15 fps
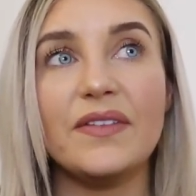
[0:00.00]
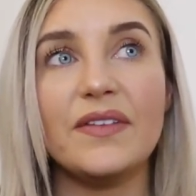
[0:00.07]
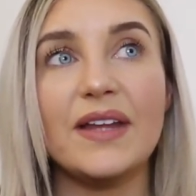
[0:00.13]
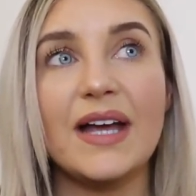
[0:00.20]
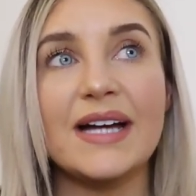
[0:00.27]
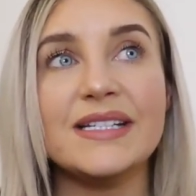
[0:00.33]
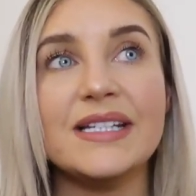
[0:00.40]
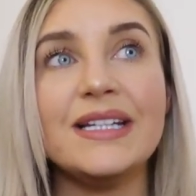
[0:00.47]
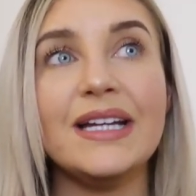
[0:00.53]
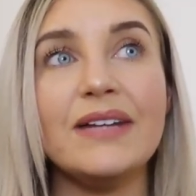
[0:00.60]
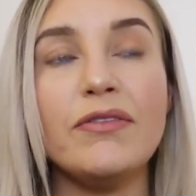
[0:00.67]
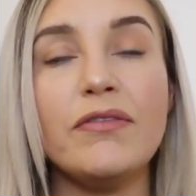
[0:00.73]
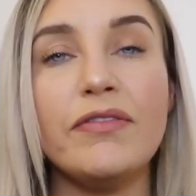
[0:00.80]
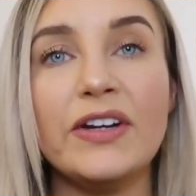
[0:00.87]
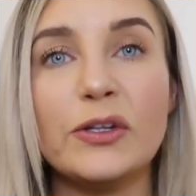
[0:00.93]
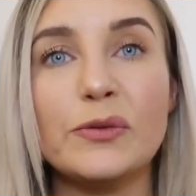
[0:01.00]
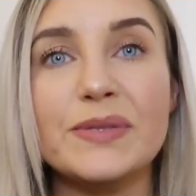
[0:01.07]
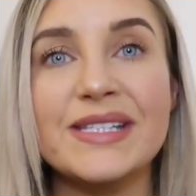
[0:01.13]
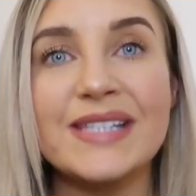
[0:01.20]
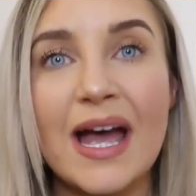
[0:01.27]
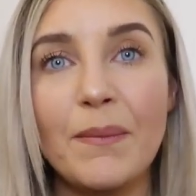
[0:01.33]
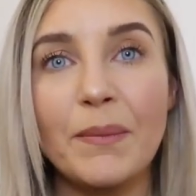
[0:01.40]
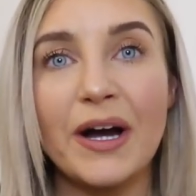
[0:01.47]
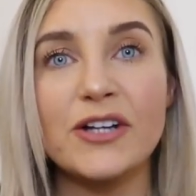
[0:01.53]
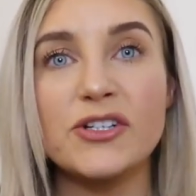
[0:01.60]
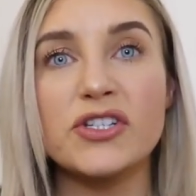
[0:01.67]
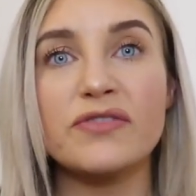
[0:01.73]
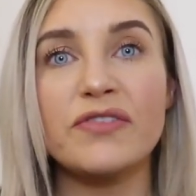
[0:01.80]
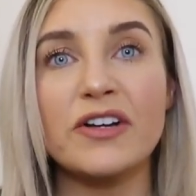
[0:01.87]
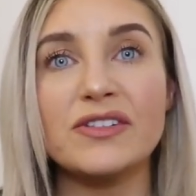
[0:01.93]
I didn't even feel upset, but I
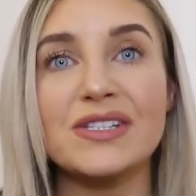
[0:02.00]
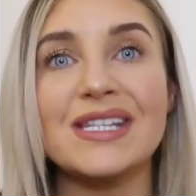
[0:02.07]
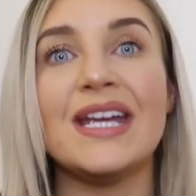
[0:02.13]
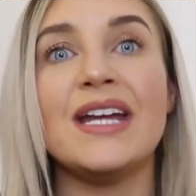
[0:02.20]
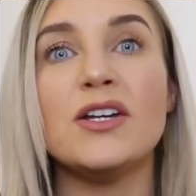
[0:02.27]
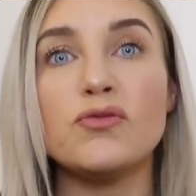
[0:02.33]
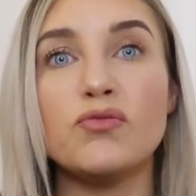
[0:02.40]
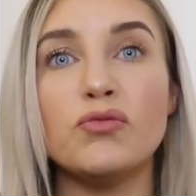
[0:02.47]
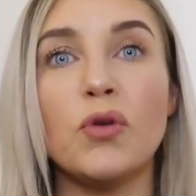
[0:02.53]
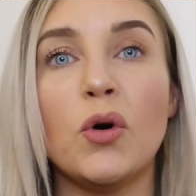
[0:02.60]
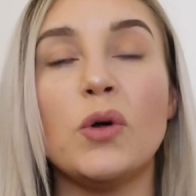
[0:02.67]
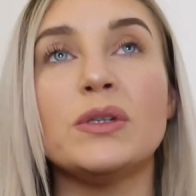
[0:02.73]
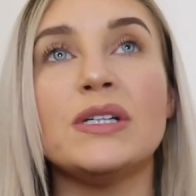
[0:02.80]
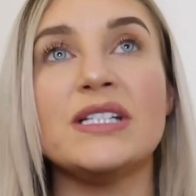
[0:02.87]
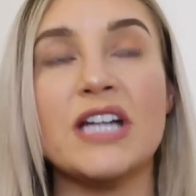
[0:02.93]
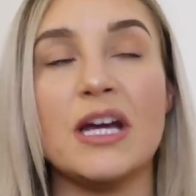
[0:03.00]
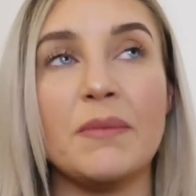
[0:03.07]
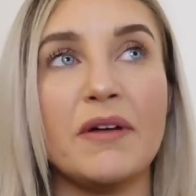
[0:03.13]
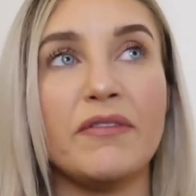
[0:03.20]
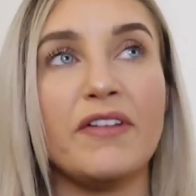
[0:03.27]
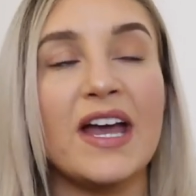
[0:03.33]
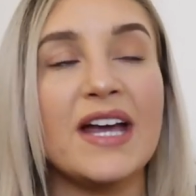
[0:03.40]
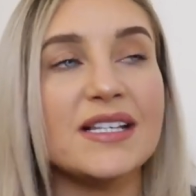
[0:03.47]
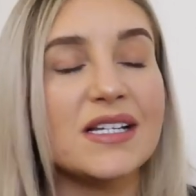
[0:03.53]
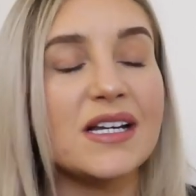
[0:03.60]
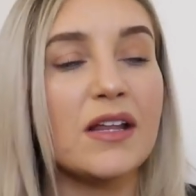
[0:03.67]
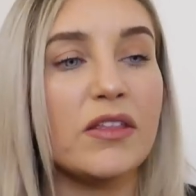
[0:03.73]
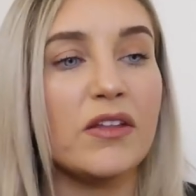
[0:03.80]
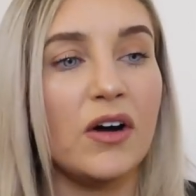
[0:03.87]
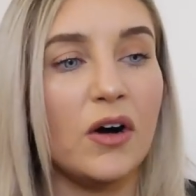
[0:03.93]
just felt tears rolling down my face, and I
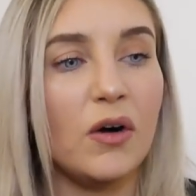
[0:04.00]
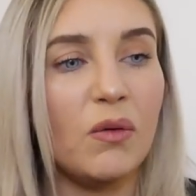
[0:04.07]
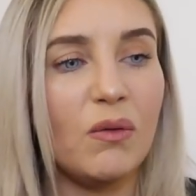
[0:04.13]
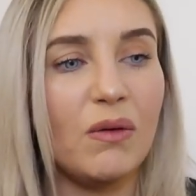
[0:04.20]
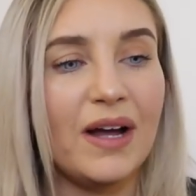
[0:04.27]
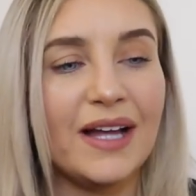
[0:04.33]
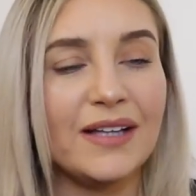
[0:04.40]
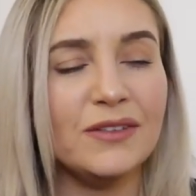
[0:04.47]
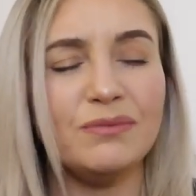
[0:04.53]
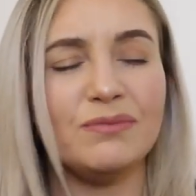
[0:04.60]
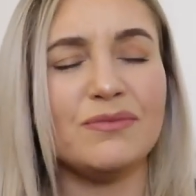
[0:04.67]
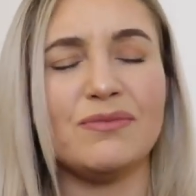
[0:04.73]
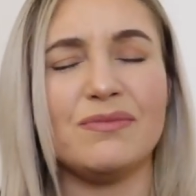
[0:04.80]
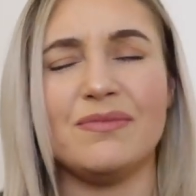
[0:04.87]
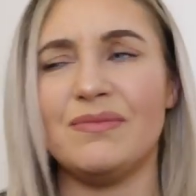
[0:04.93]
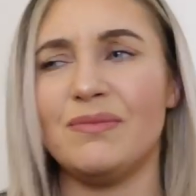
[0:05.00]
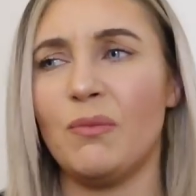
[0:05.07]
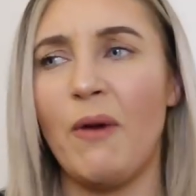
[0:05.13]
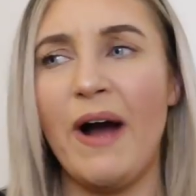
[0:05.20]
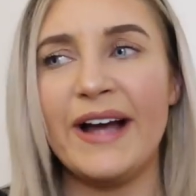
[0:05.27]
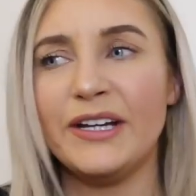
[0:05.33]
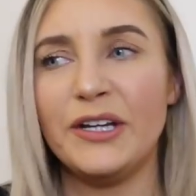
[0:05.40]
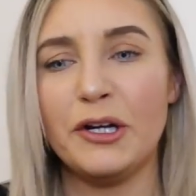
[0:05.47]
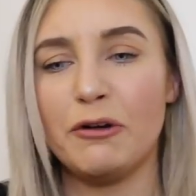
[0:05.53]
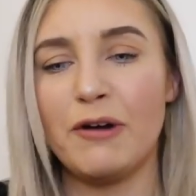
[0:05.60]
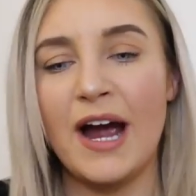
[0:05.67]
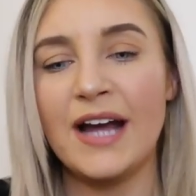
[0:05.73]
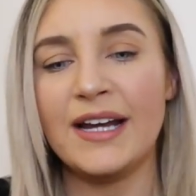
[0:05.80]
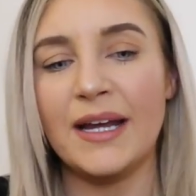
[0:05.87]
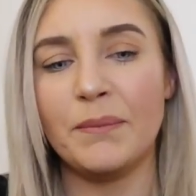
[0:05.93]
thought, Helen, why are you
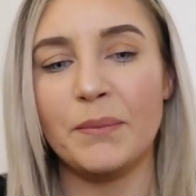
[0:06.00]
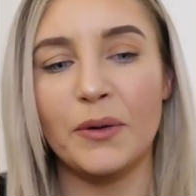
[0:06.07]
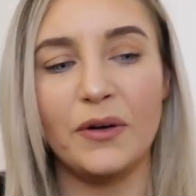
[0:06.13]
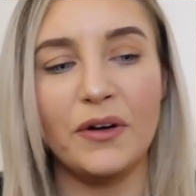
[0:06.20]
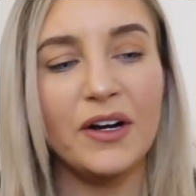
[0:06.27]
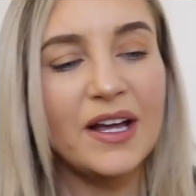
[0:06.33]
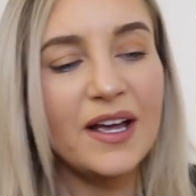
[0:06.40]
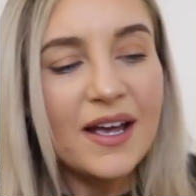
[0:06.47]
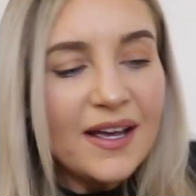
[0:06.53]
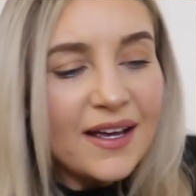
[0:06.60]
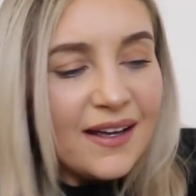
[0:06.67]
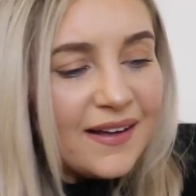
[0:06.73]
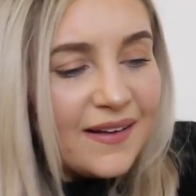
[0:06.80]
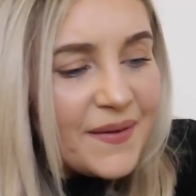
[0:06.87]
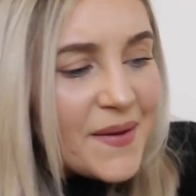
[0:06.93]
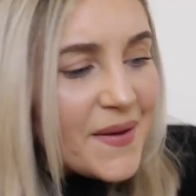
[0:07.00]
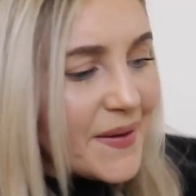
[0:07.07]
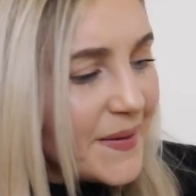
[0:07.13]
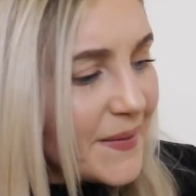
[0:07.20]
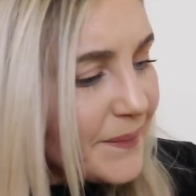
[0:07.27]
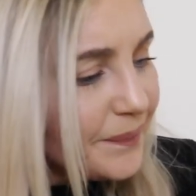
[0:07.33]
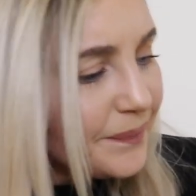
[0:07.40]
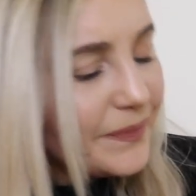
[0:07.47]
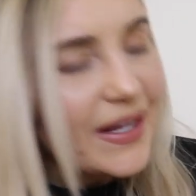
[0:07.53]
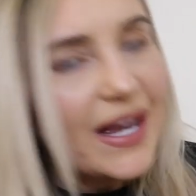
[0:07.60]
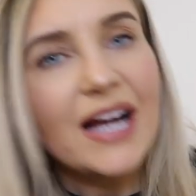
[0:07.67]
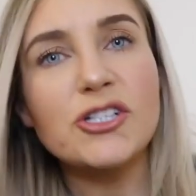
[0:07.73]
crying? But I